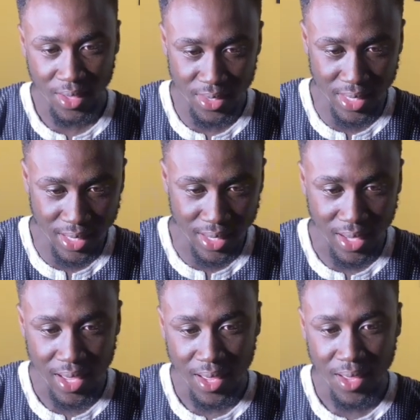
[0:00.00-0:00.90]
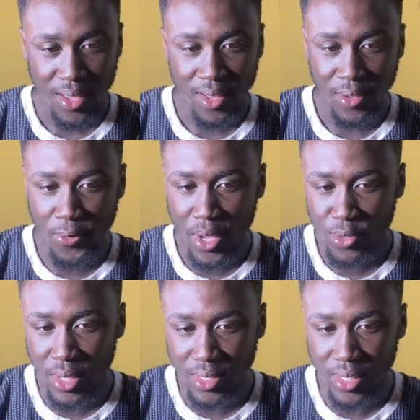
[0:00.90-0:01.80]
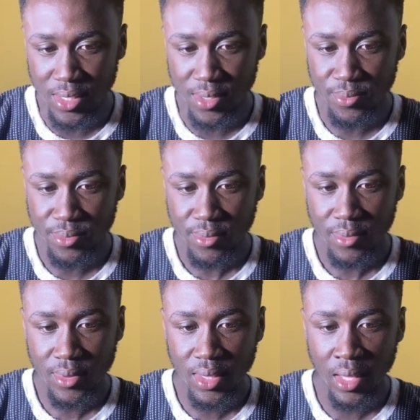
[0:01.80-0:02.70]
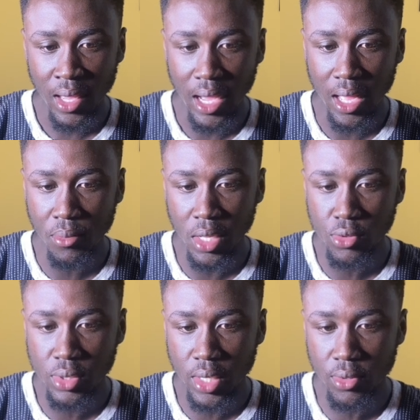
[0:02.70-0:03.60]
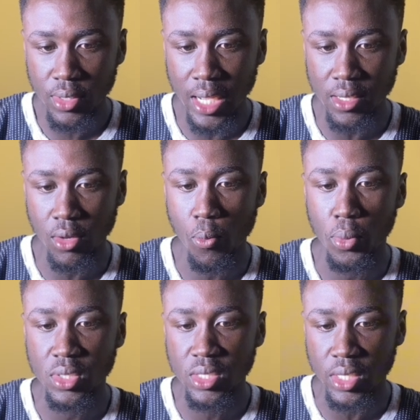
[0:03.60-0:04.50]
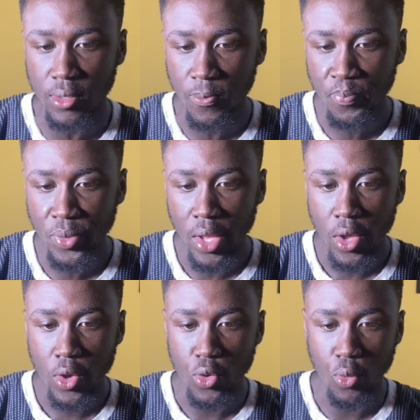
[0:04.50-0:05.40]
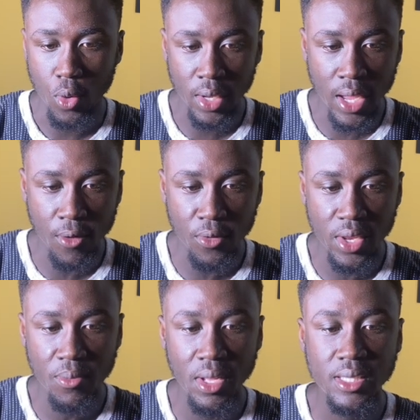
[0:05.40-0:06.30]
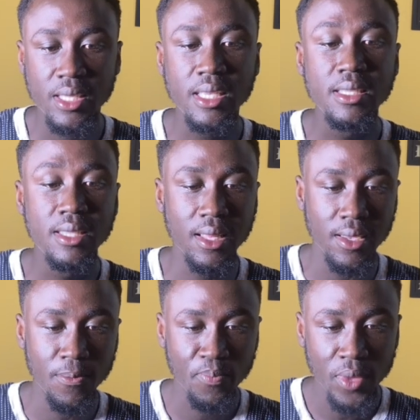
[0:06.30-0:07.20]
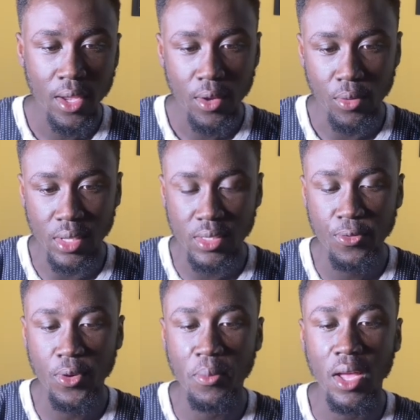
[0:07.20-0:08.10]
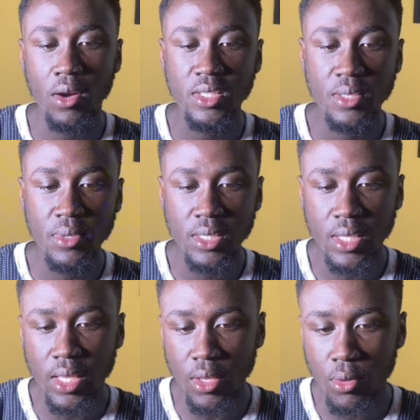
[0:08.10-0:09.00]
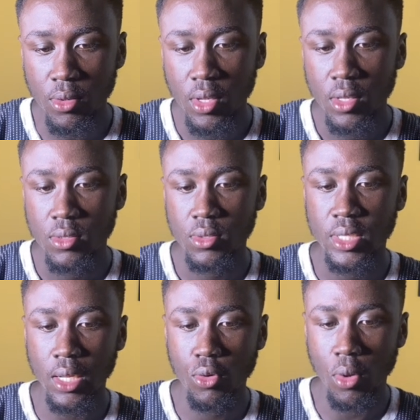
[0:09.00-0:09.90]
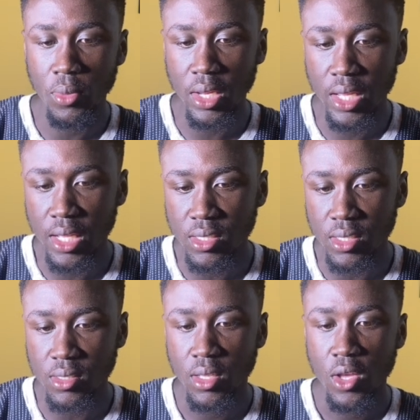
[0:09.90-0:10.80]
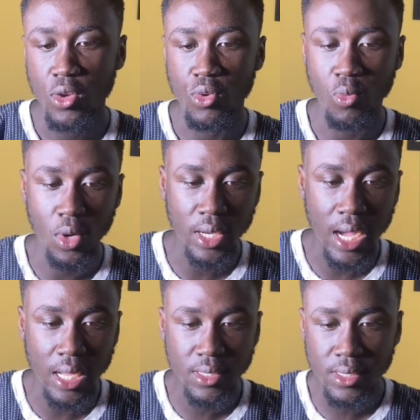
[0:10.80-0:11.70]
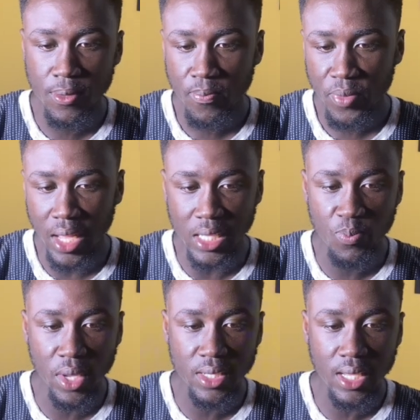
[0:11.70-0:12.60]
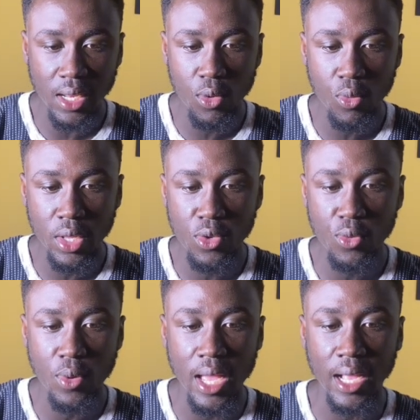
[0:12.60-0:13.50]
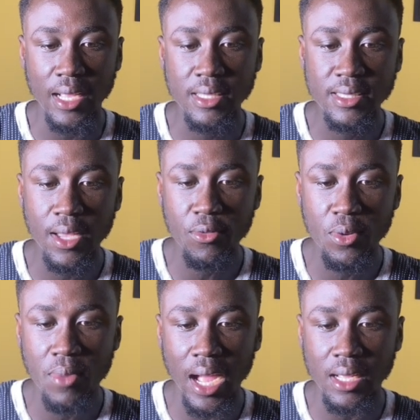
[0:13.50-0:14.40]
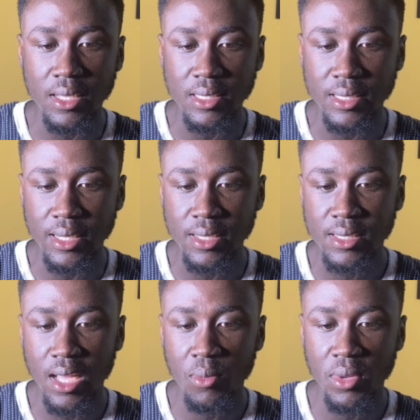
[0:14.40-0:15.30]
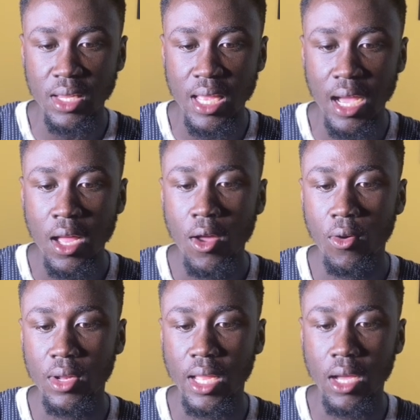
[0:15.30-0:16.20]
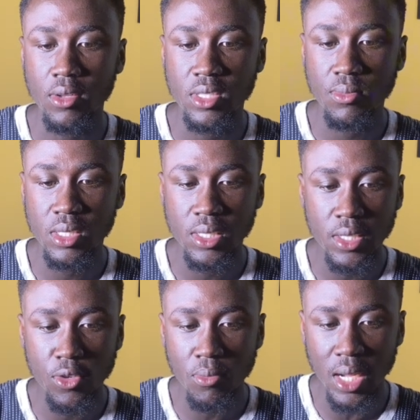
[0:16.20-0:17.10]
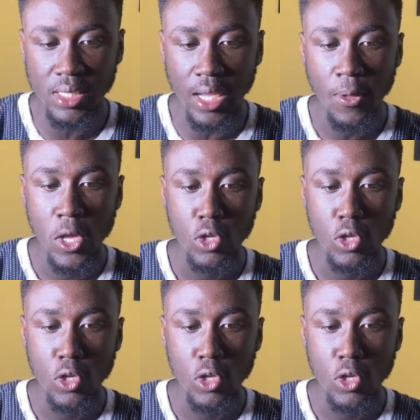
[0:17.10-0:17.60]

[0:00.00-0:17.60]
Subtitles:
I say the first one says, I am here to tell you that in your position, you won every debate easily, ranging from LGBTQ to telecommunications. You won hearts, especially when you were interviewed by international media on the LGBTQ matter.